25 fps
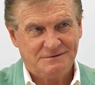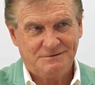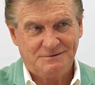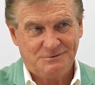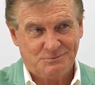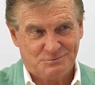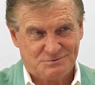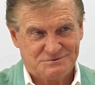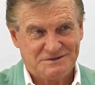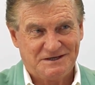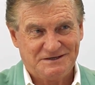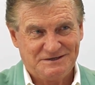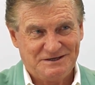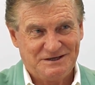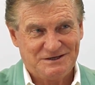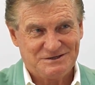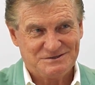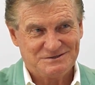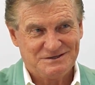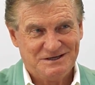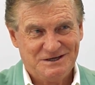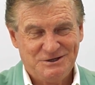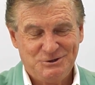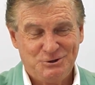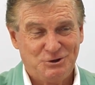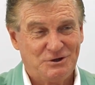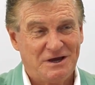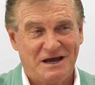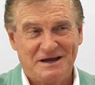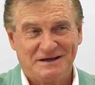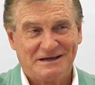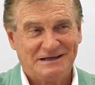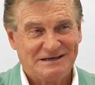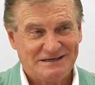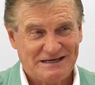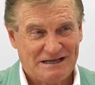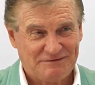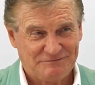you'll say yes. You can't
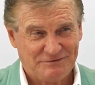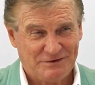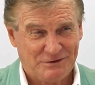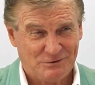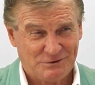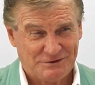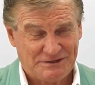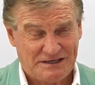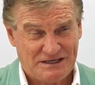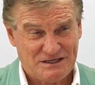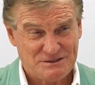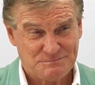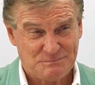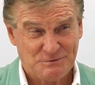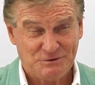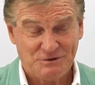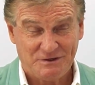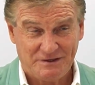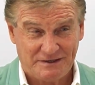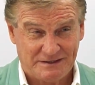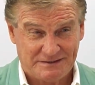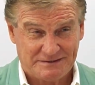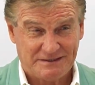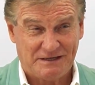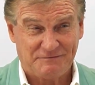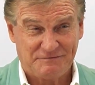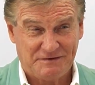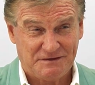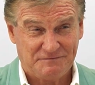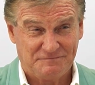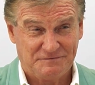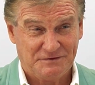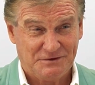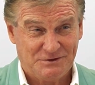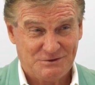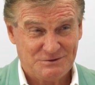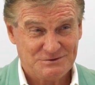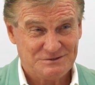get enough holidays, but you can get enough
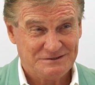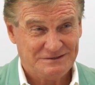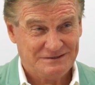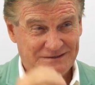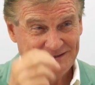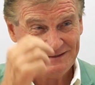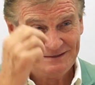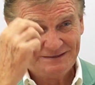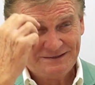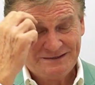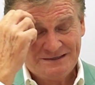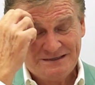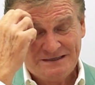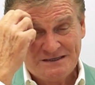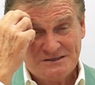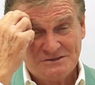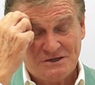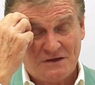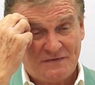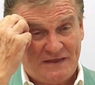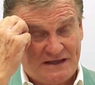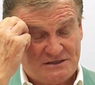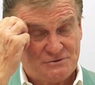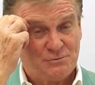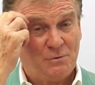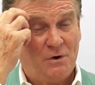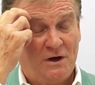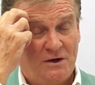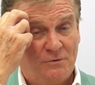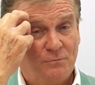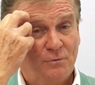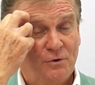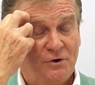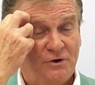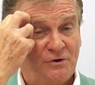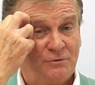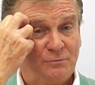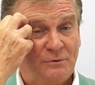headphones. Yeah. So that's why it
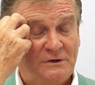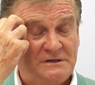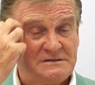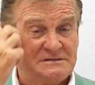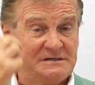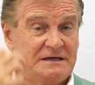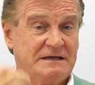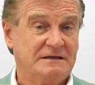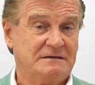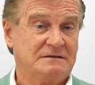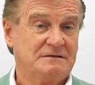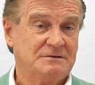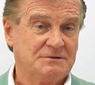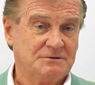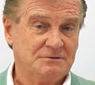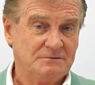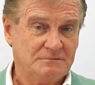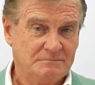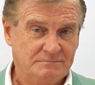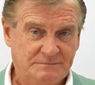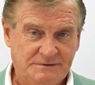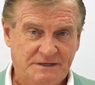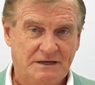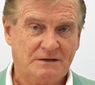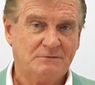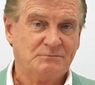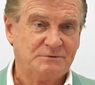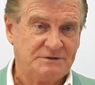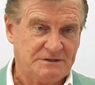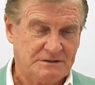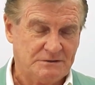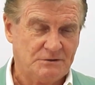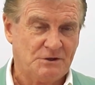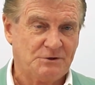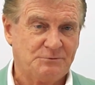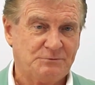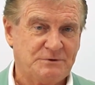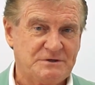worked. We said to, you know, we did
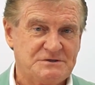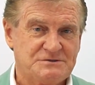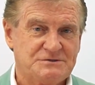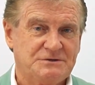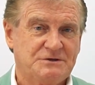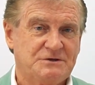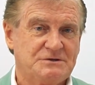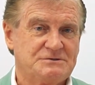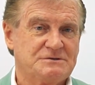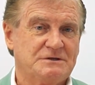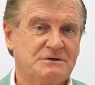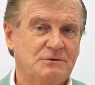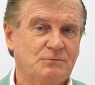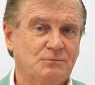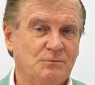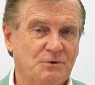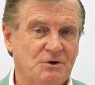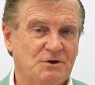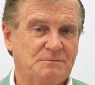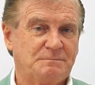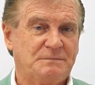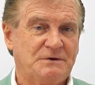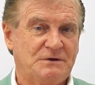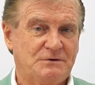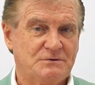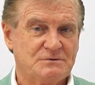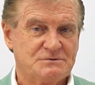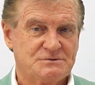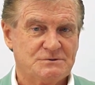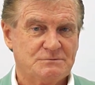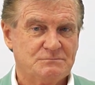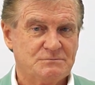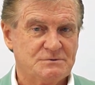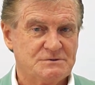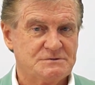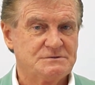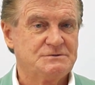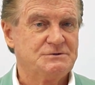a lot of research and it worked because
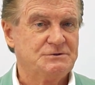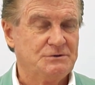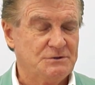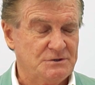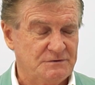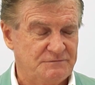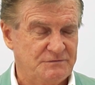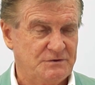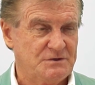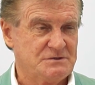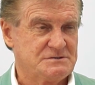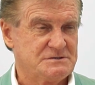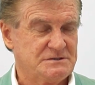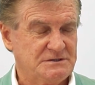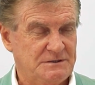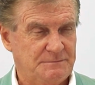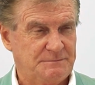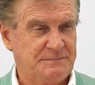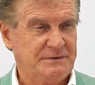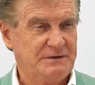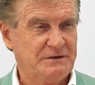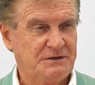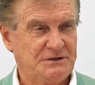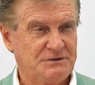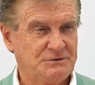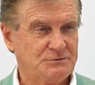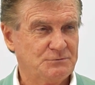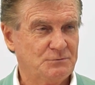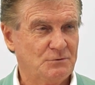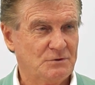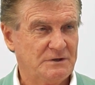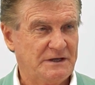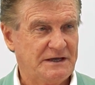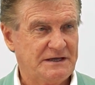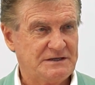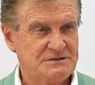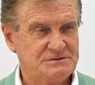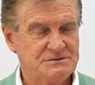it was universally appealing to
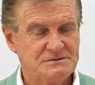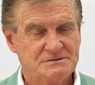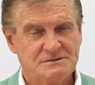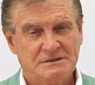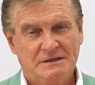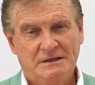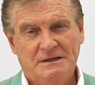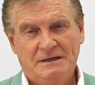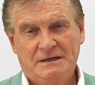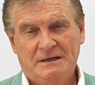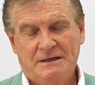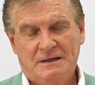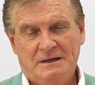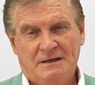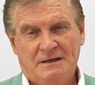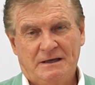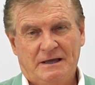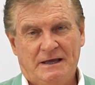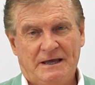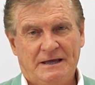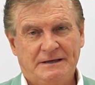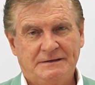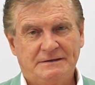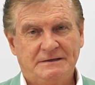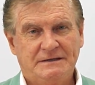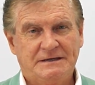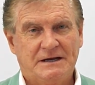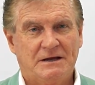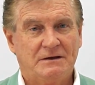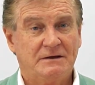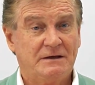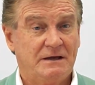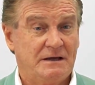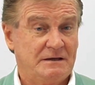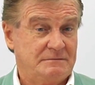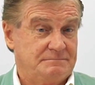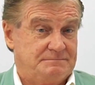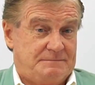all ages. And, you
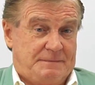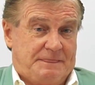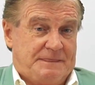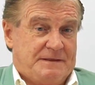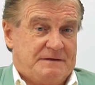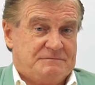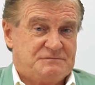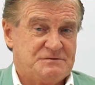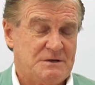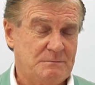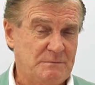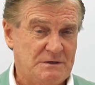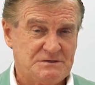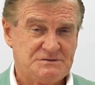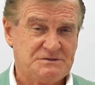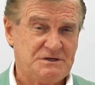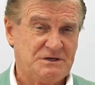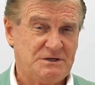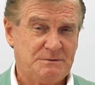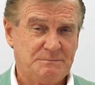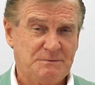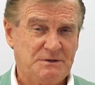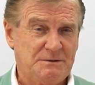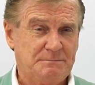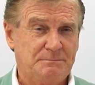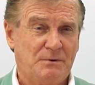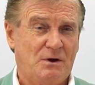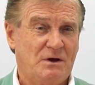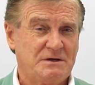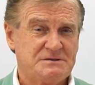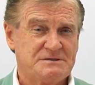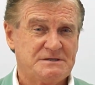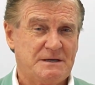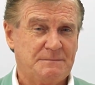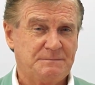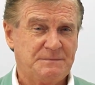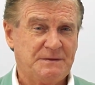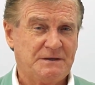know, if someone said to me, buy
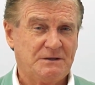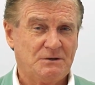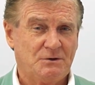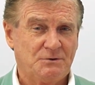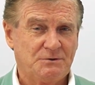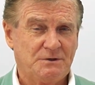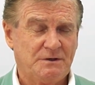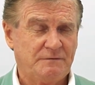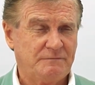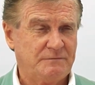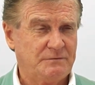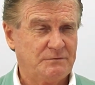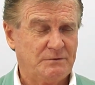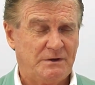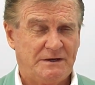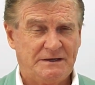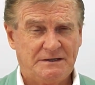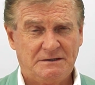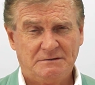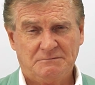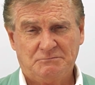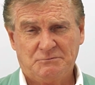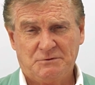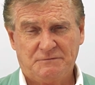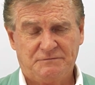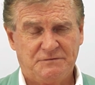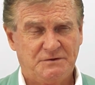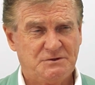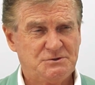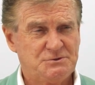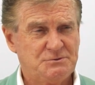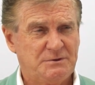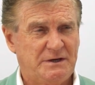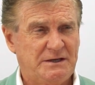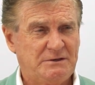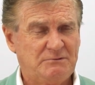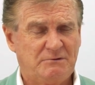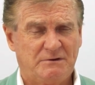something and I'll give you a
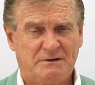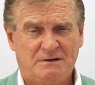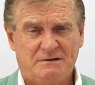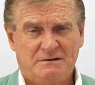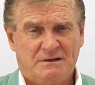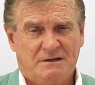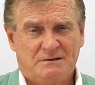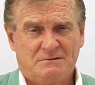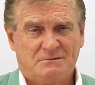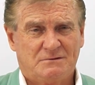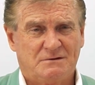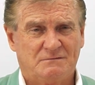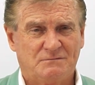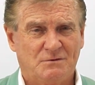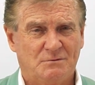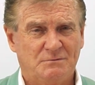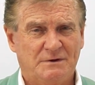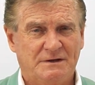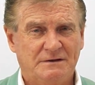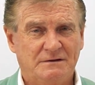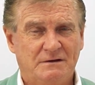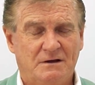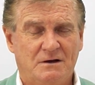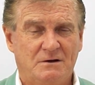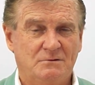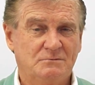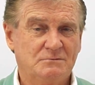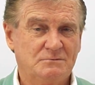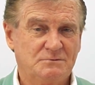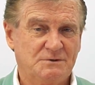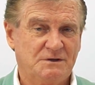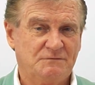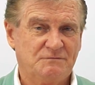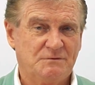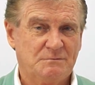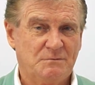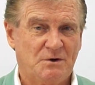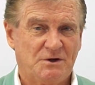refrigerator, I go, no, I've got one. Oh, we'll
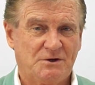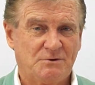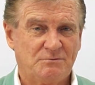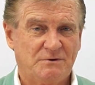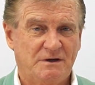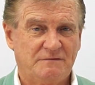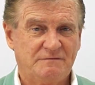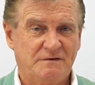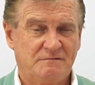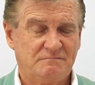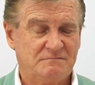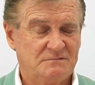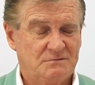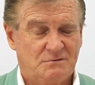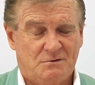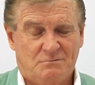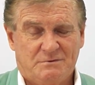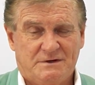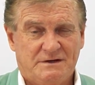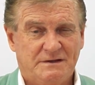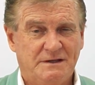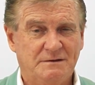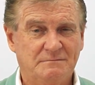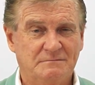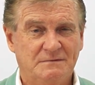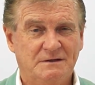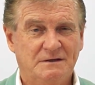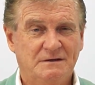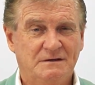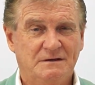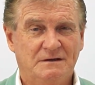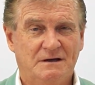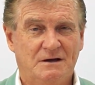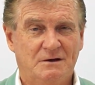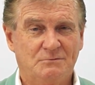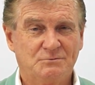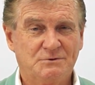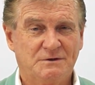give you a microwave. I've got one of them.
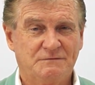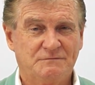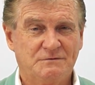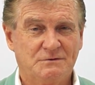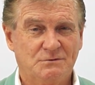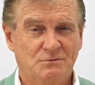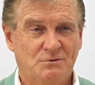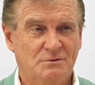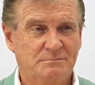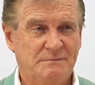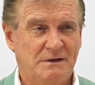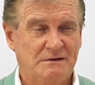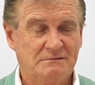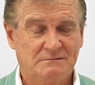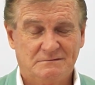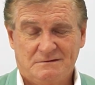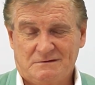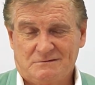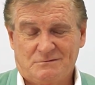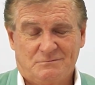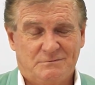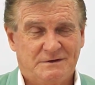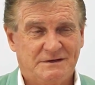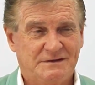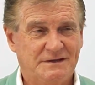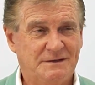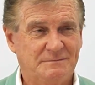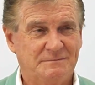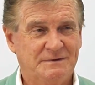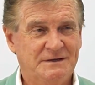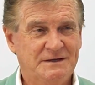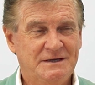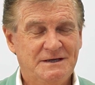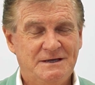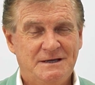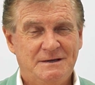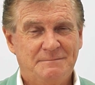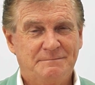I oh, will give you a lawnmower. I got one of them.
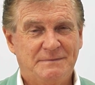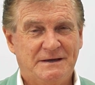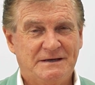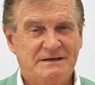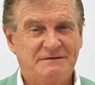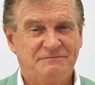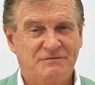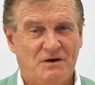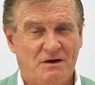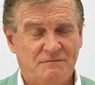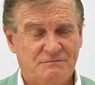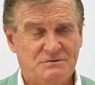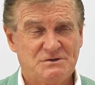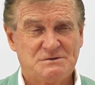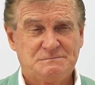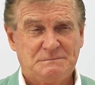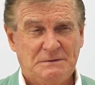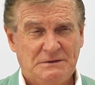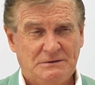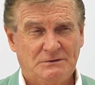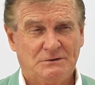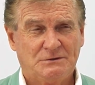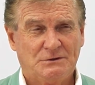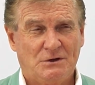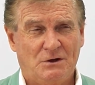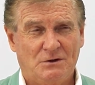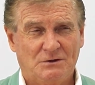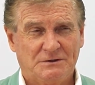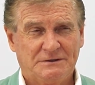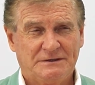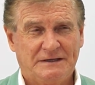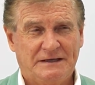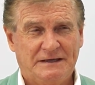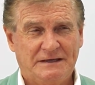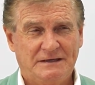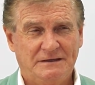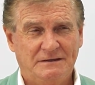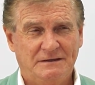But if I've just been on a
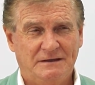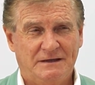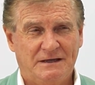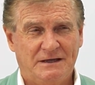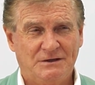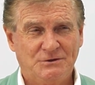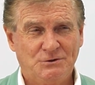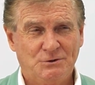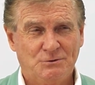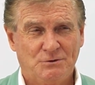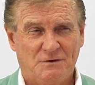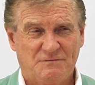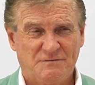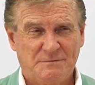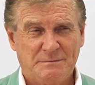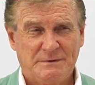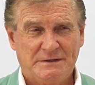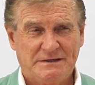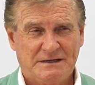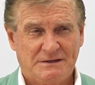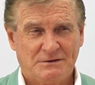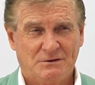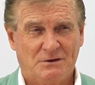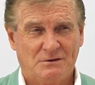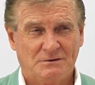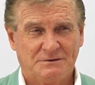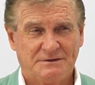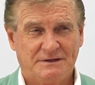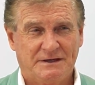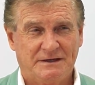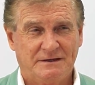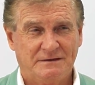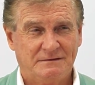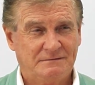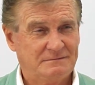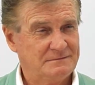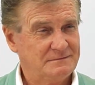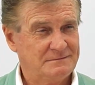holiday and you offer me another
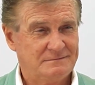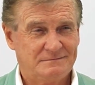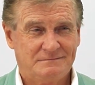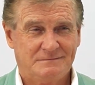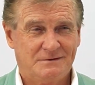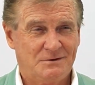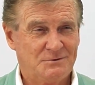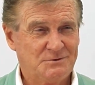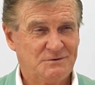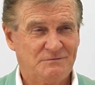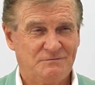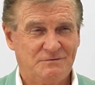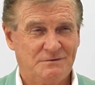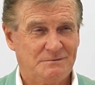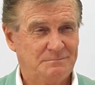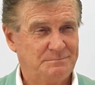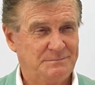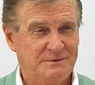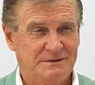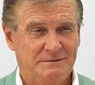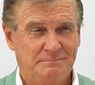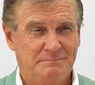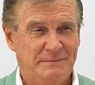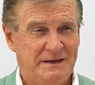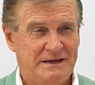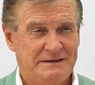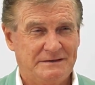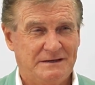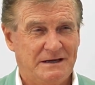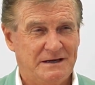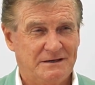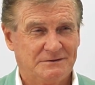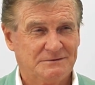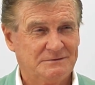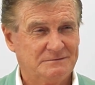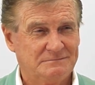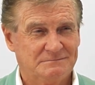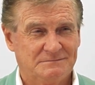holiday, I'll give you a big man
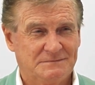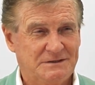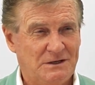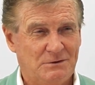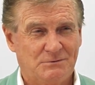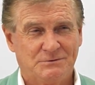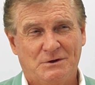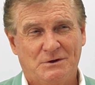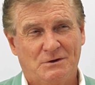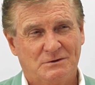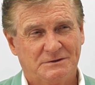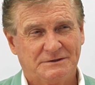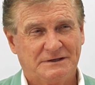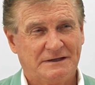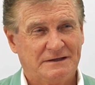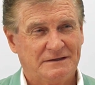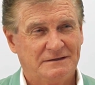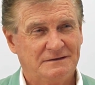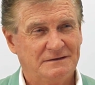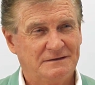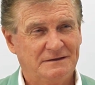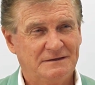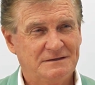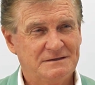hug and the holiday.